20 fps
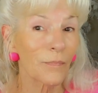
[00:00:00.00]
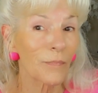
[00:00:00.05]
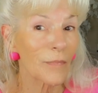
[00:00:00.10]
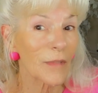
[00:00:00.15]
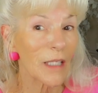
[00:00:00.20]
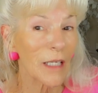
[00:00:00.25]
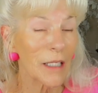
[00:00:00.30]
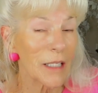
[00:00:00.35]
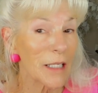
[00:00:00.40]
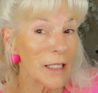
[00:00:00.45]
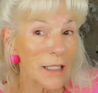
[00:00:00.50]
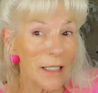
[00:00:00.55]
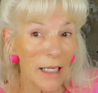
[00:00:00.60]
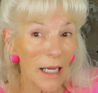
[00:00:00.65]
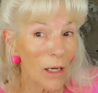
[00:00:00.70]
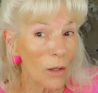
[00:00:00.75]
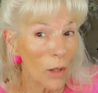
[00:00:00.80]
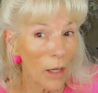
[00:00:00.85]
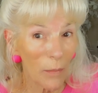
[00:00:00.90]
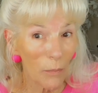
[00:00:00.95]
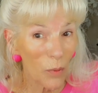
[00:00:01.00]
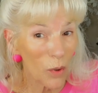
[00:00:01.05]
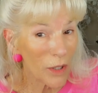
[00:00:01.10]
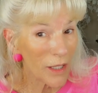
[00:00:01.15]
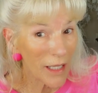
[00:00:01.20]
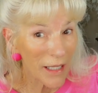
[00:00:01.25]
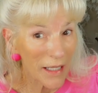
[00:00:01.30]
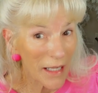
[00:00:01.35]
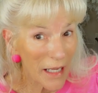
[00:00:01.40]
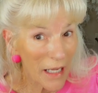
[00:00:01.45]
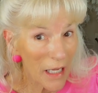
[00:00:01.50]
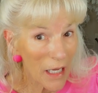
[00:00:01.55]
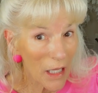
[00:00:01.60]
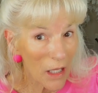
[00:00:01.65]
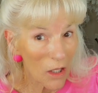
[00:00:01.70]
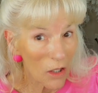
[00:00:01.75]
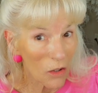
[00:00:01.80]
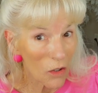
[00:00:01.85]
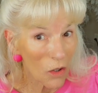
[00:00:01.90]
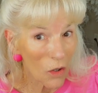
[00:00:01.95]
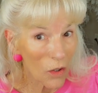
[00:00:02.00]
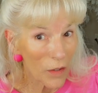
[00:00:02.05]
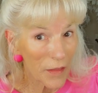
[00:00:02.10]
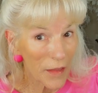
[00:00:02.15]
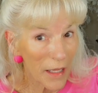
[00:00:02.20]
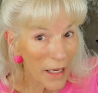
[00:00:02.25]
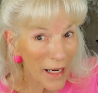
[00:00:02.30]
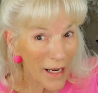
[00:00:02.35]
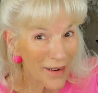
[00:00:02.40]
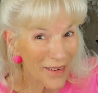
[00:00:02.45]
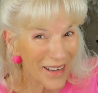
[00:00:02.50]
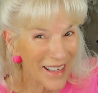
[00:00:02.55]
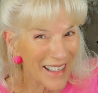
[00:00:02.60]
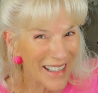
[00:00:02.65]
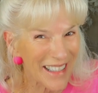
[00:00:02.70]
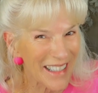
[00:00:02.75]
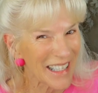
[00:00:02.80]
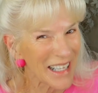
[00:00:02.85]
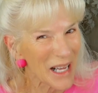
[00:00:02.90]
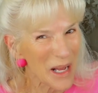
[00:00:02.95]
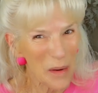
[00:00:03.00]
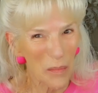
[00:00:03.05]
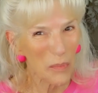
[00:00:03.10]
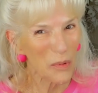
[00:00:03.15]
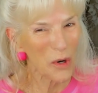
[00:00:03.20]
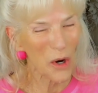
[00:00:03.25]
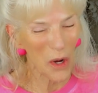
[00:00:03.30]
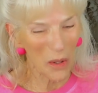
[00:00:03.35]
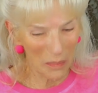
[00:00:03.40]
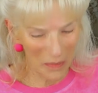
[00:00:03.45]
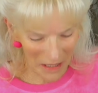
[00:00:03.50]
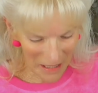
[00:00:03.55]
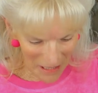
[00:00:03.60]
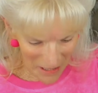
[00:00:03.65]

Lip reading: Can you tell I put any color on there? Probably